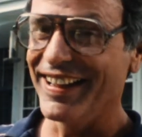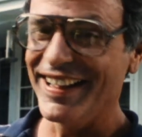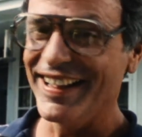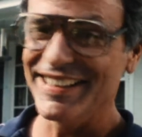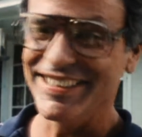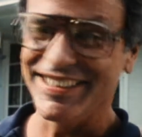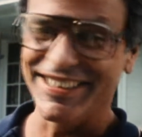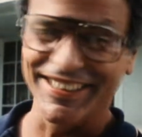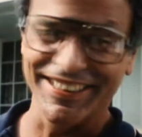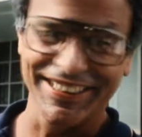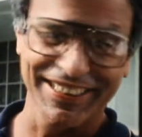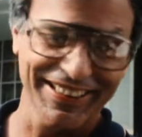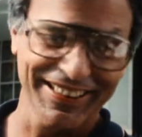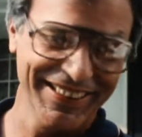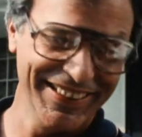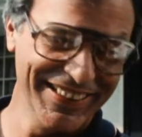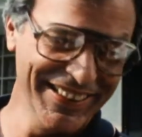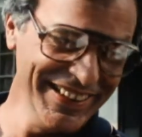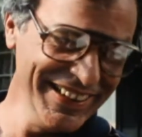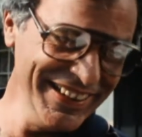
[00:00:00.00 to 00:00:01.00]
gotcha.
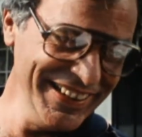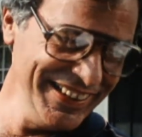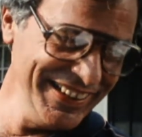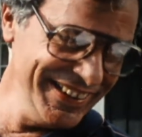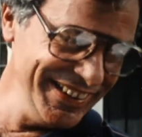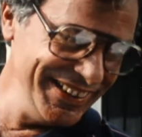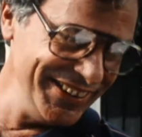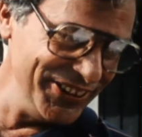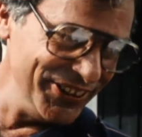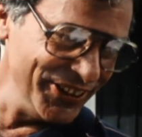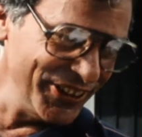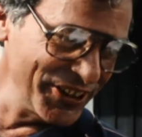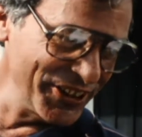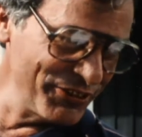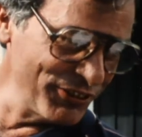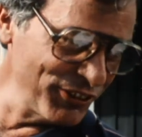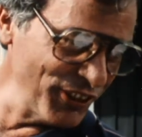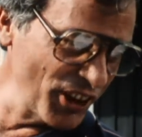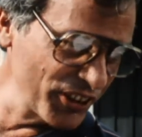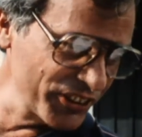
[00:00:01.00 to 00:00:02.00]
You already
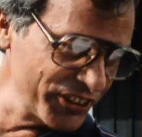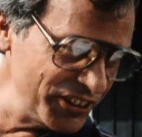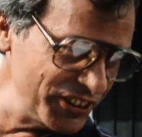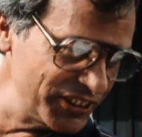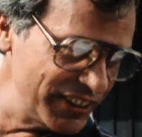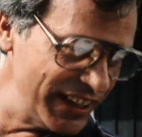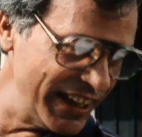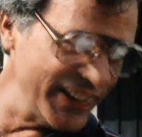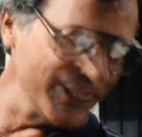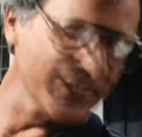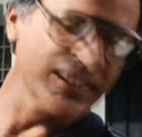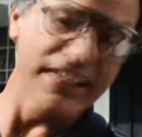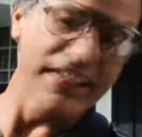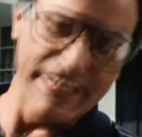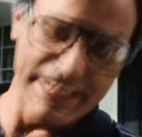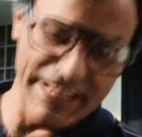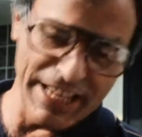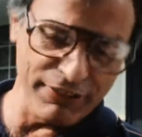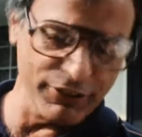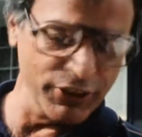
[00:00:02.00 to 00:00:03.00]
flunked the test.
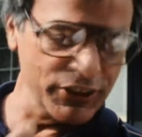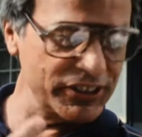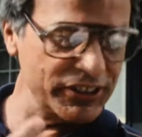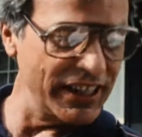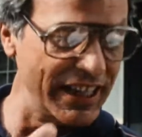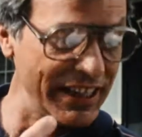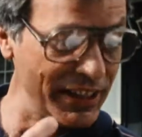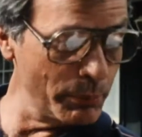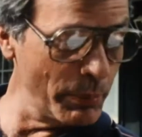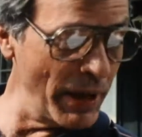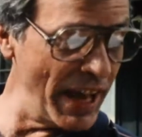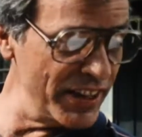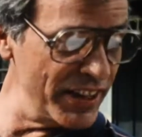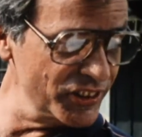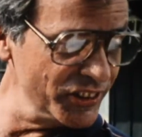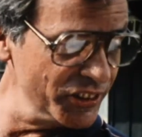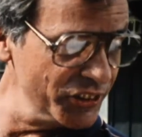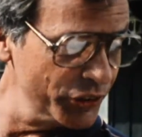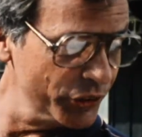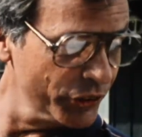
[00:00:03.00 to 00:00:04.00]
Never take
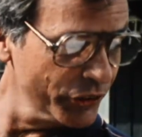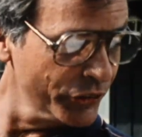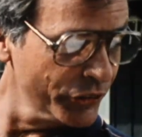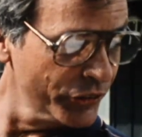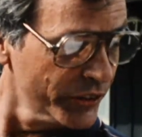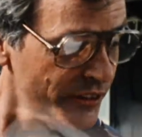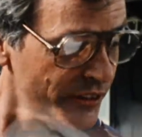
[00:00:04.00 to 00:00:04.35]
passengers.